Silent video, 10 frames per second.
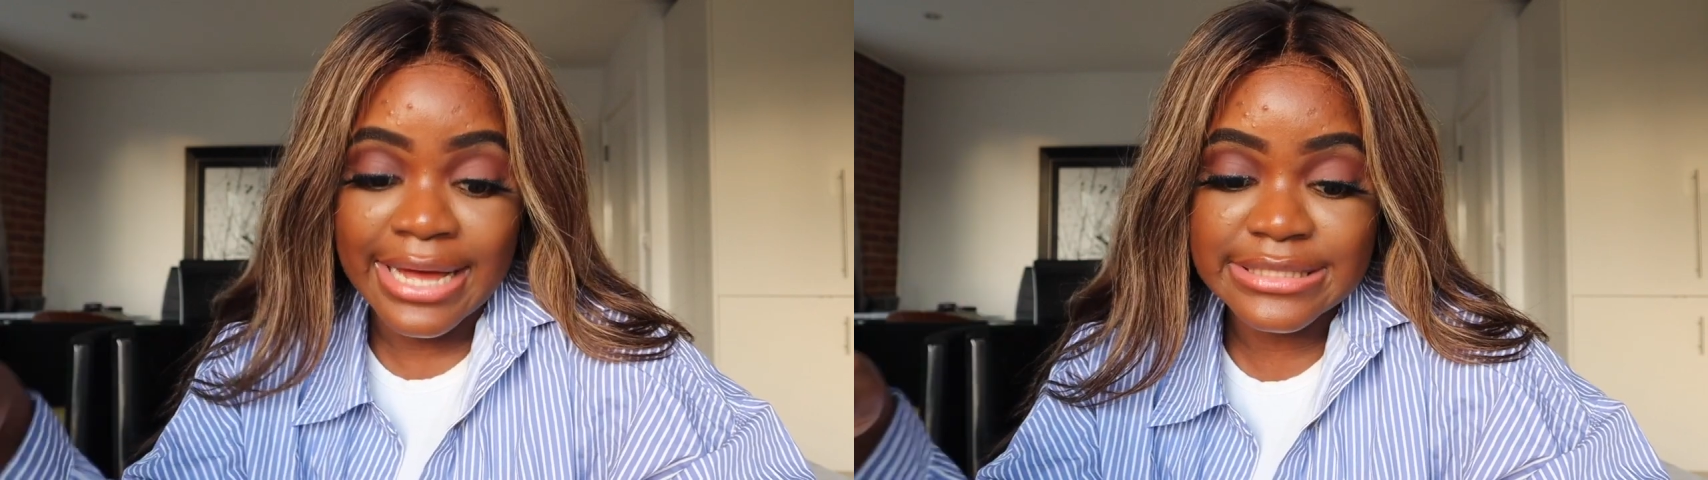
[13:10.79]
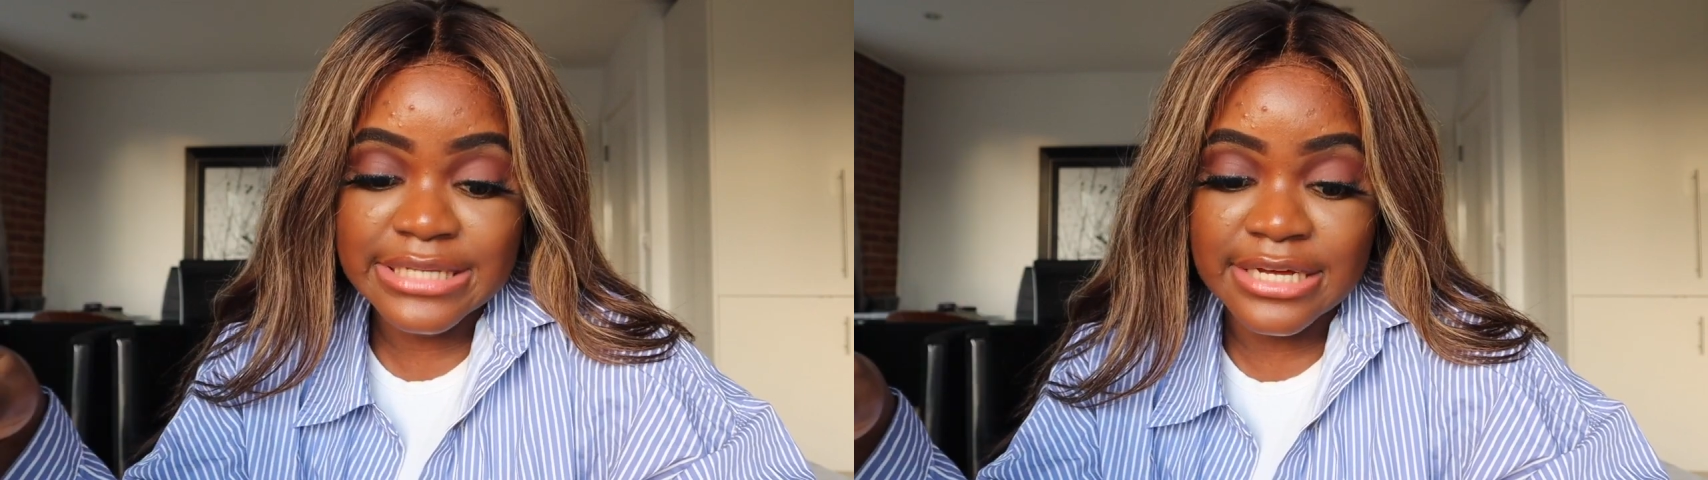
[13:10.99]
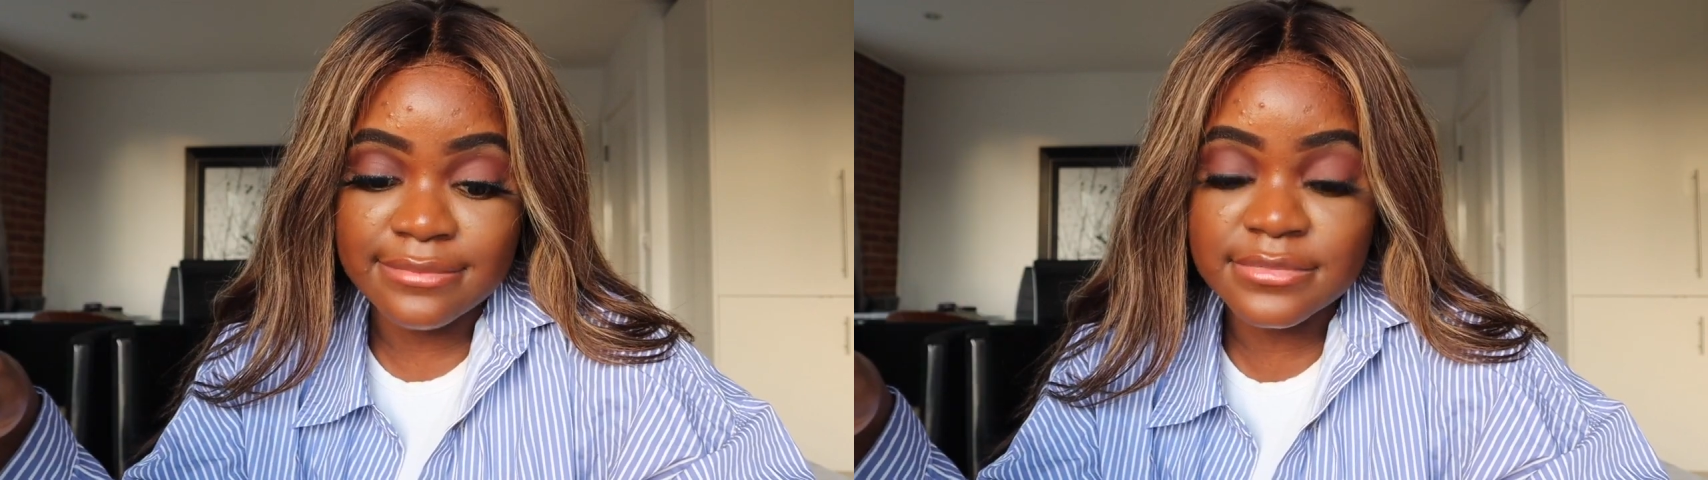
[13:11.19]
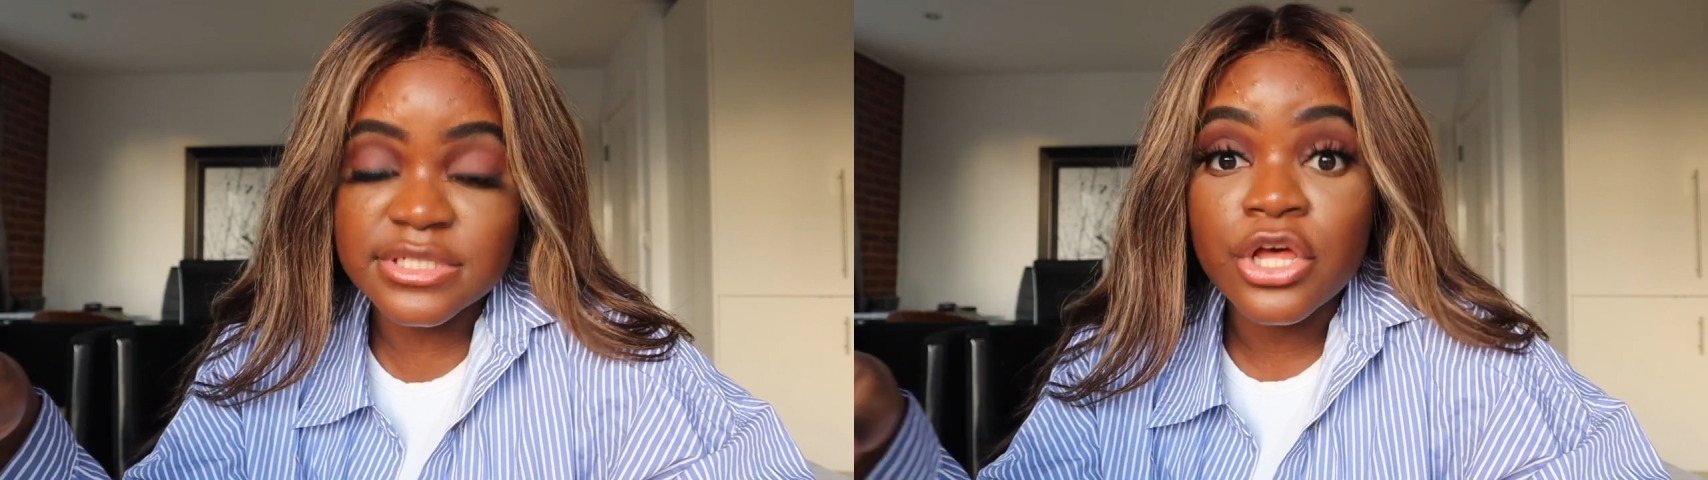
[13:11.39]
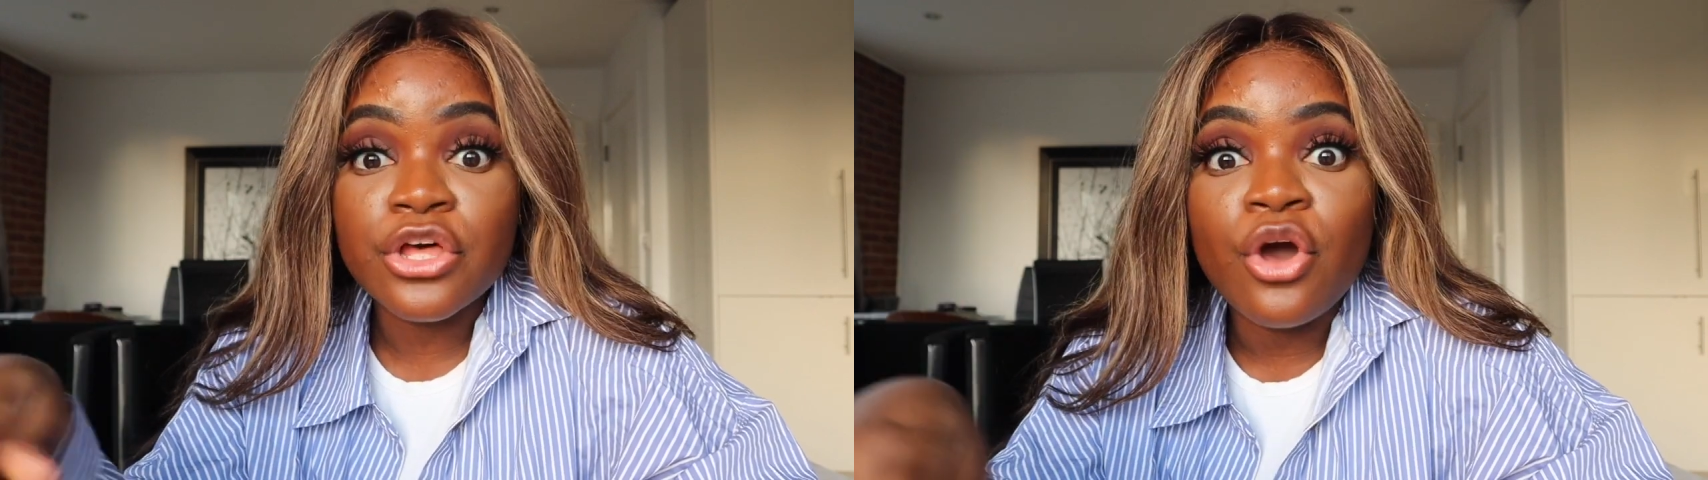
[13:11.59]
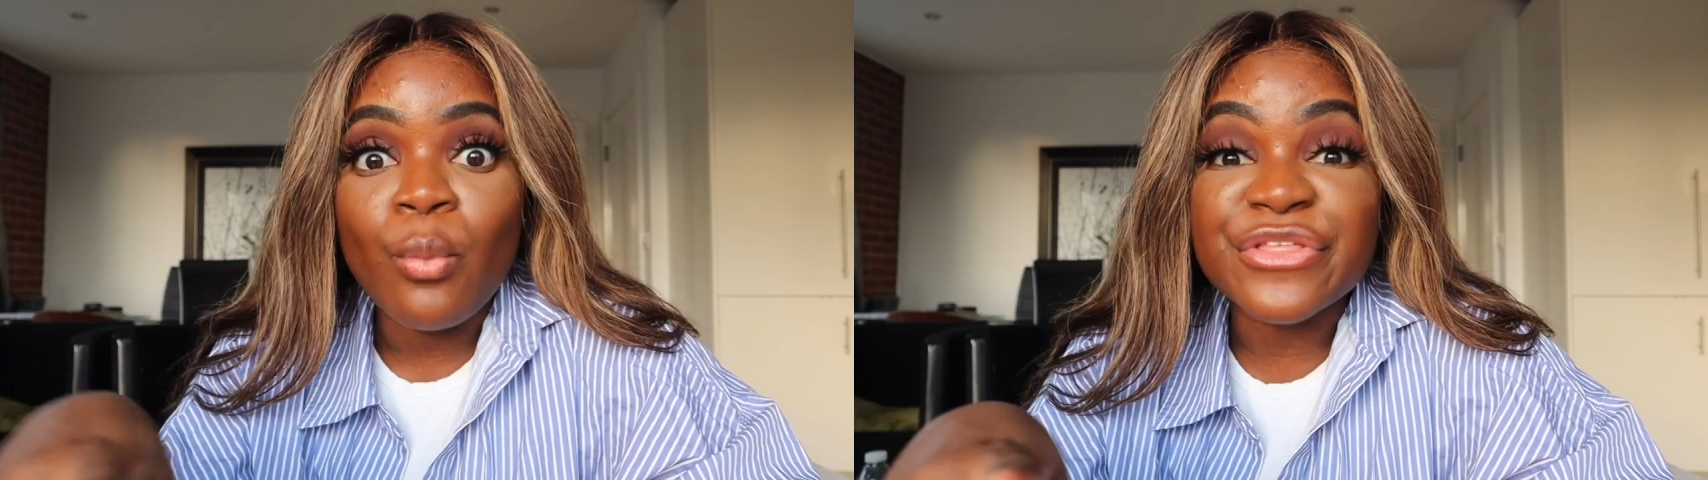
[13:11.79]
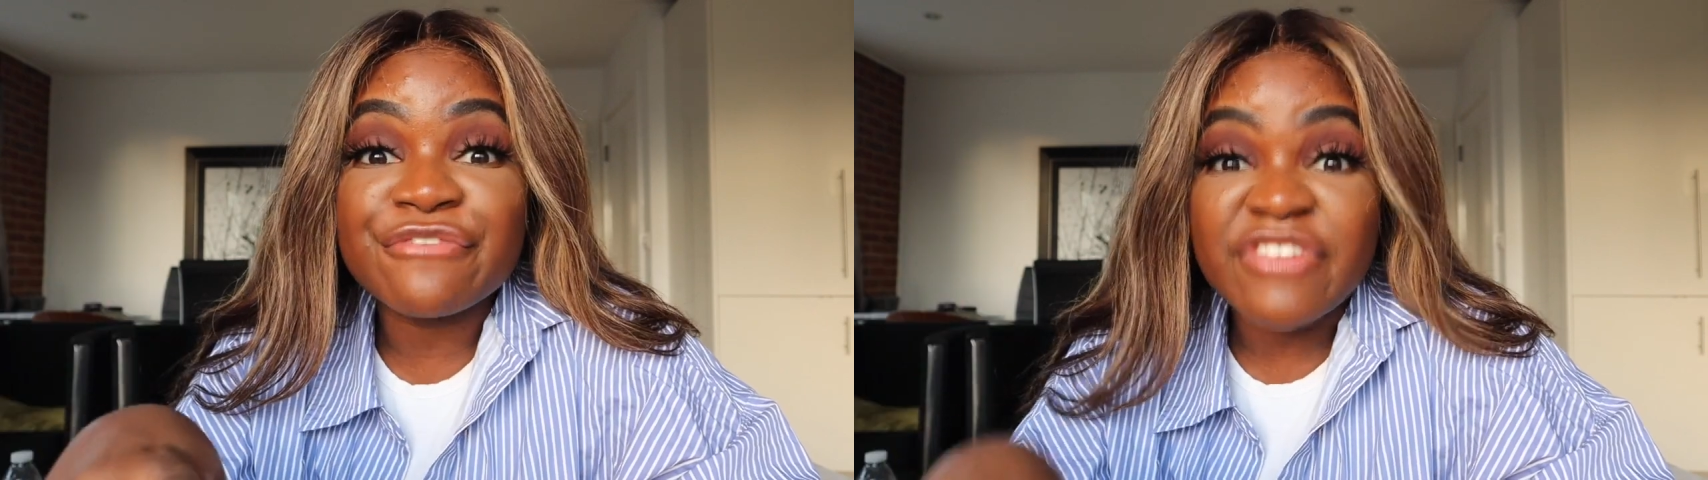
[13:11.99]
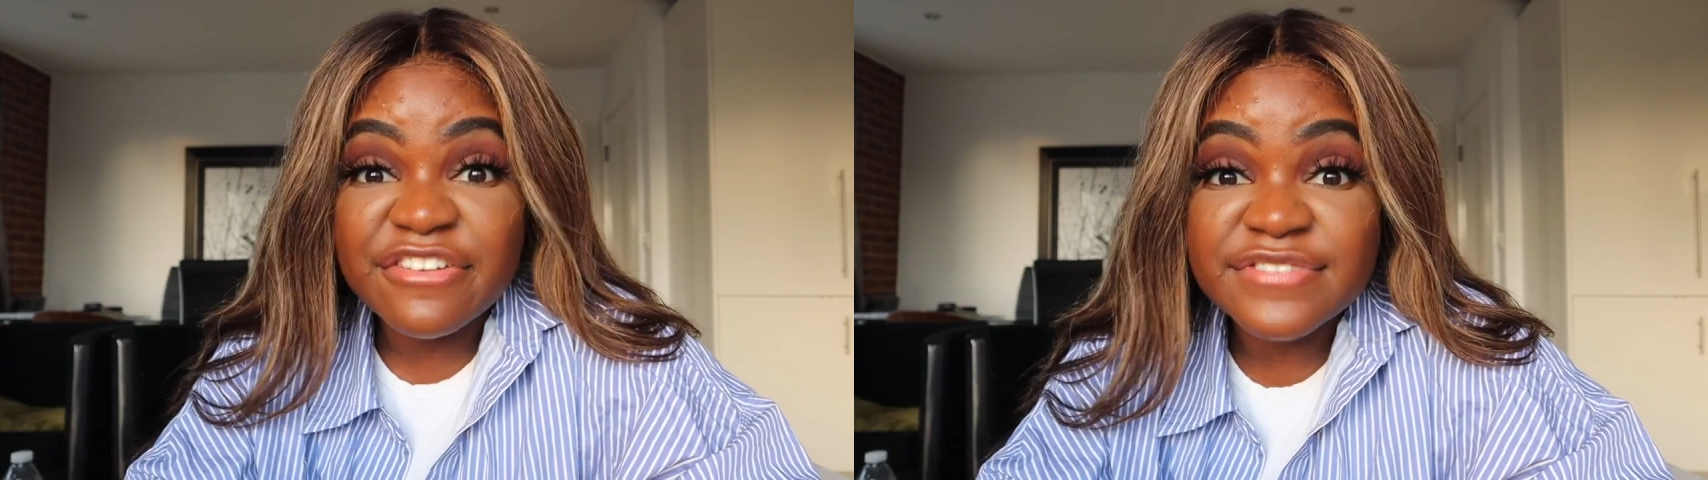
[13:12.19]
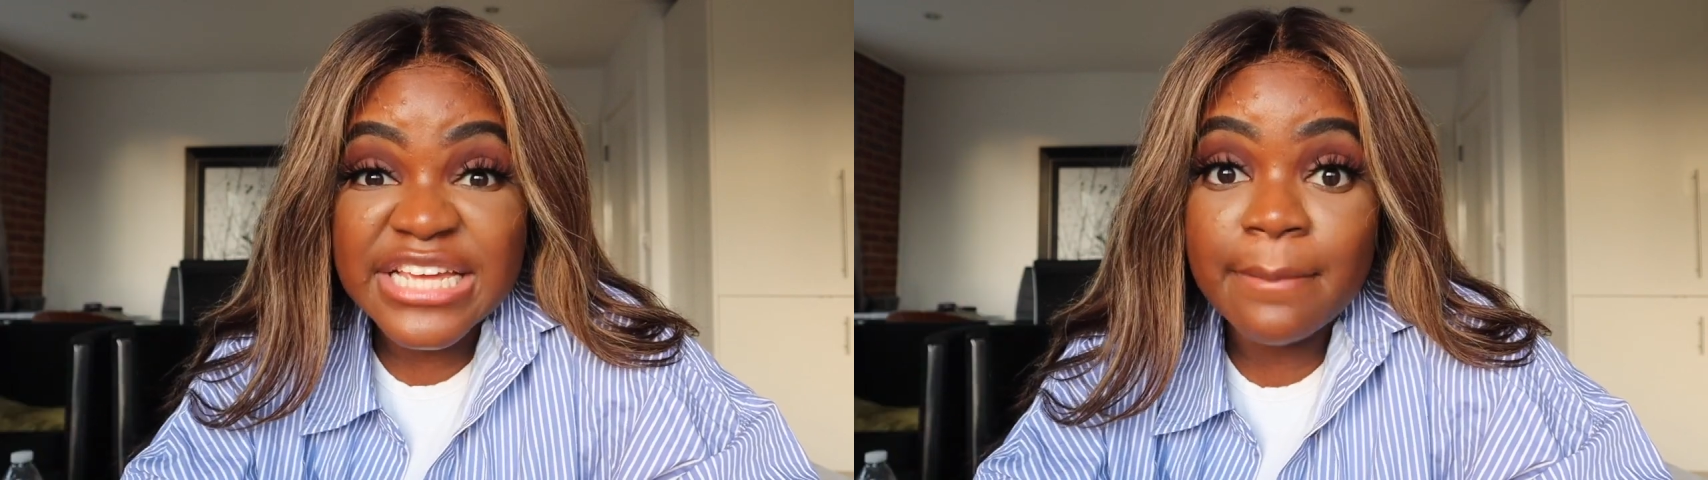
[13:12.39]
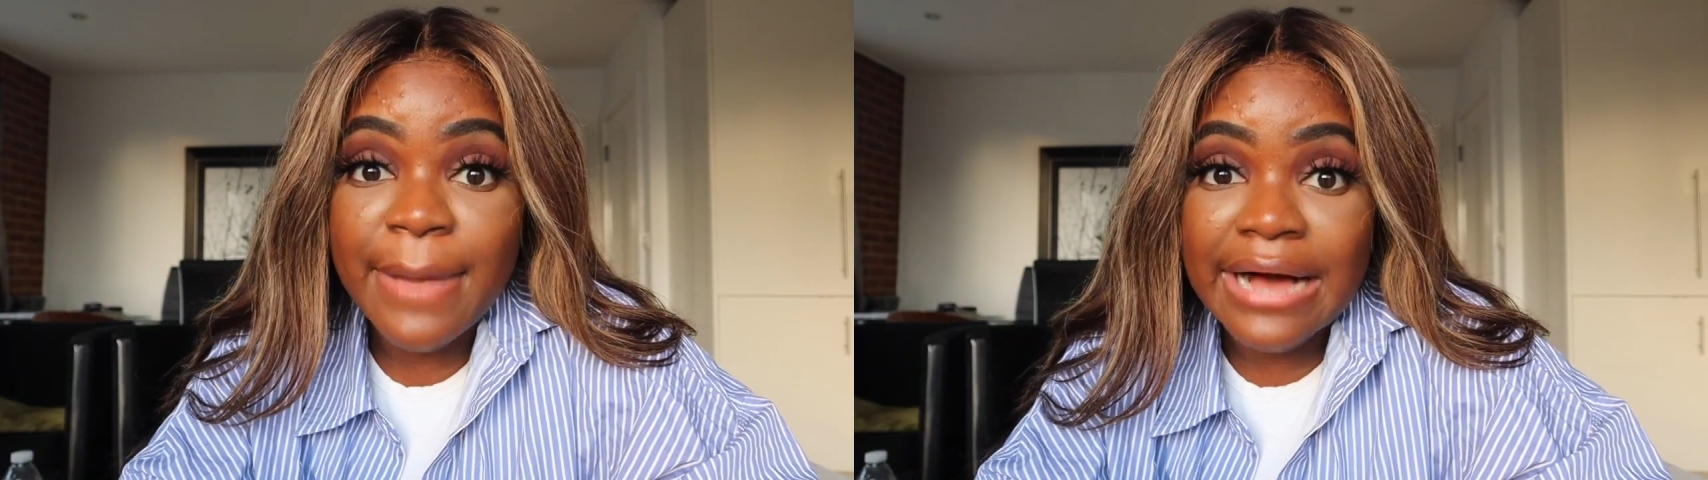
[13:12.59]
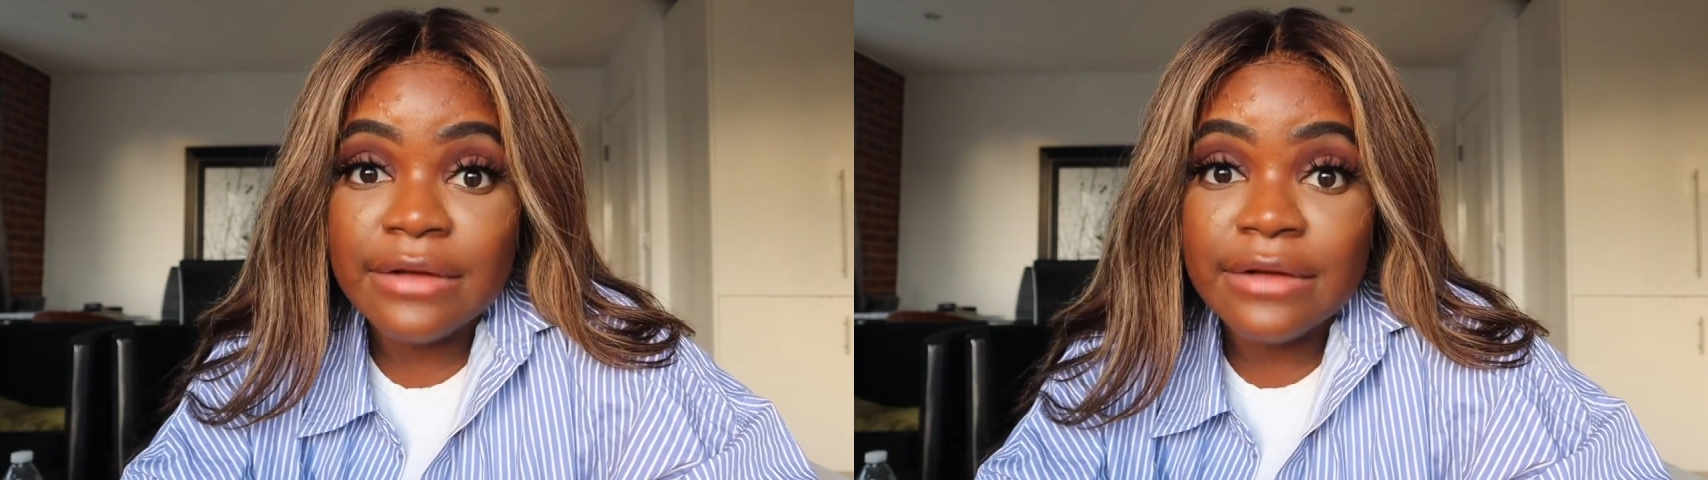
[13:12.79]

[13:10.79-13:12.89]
items with £15